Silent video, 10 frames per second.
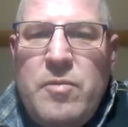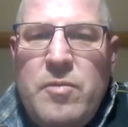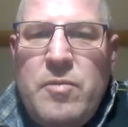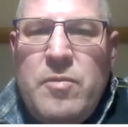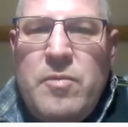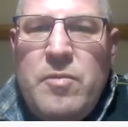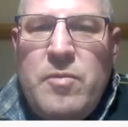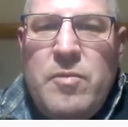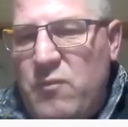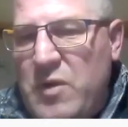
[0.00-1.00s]
And
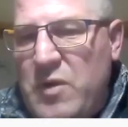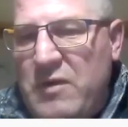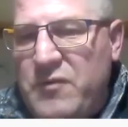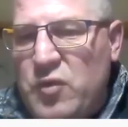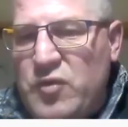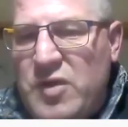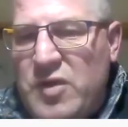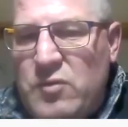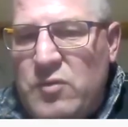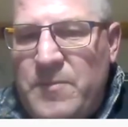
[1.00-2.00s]
everybody see, we
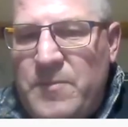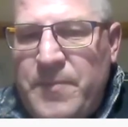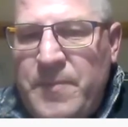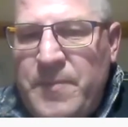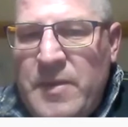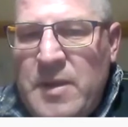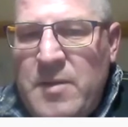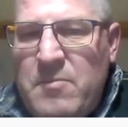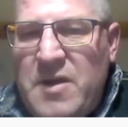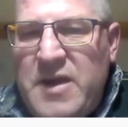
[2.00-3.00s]
have no tone,
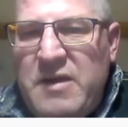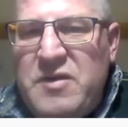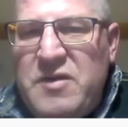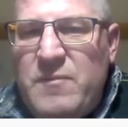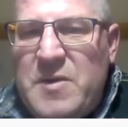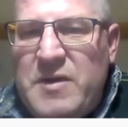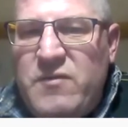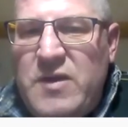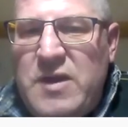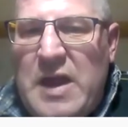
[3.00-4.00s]
but everybody
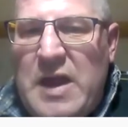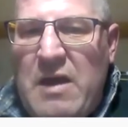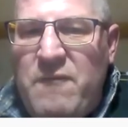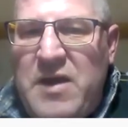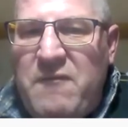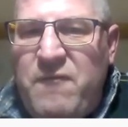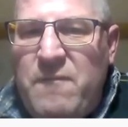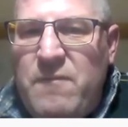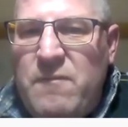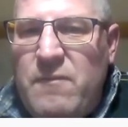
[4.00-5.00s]
see the
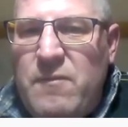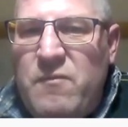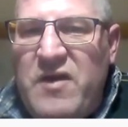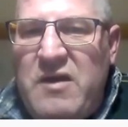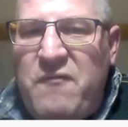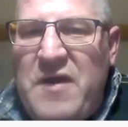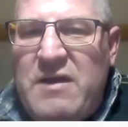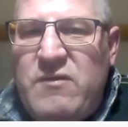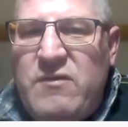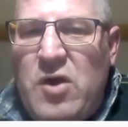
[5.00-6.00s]
effects
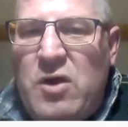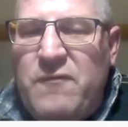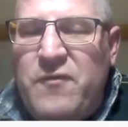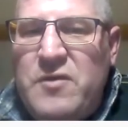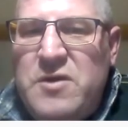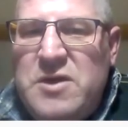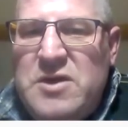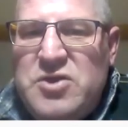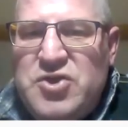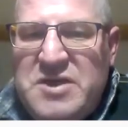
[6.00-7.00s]
of
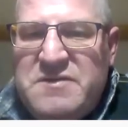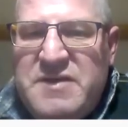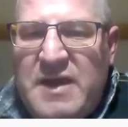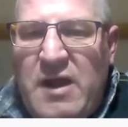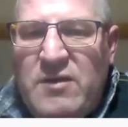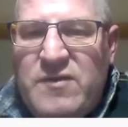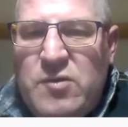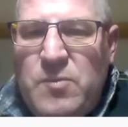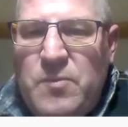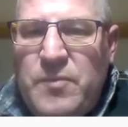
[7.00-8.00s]
GSI
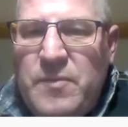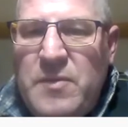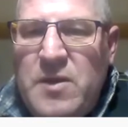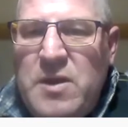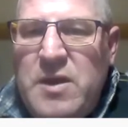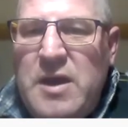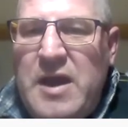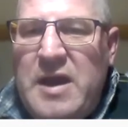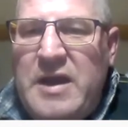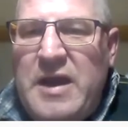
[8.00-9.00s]
calcium, and
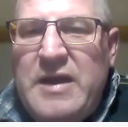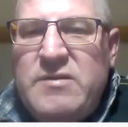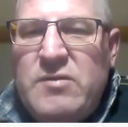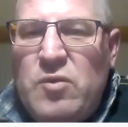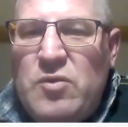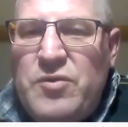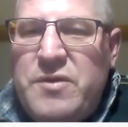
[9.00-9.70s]
I told